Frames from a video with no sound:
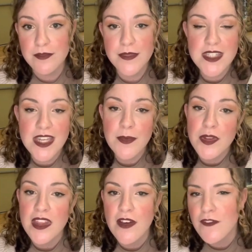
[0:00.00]
See what
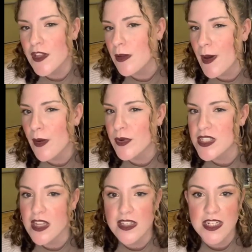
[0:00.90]
they feel about what's
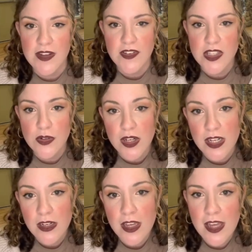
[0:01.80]
on the TV screen,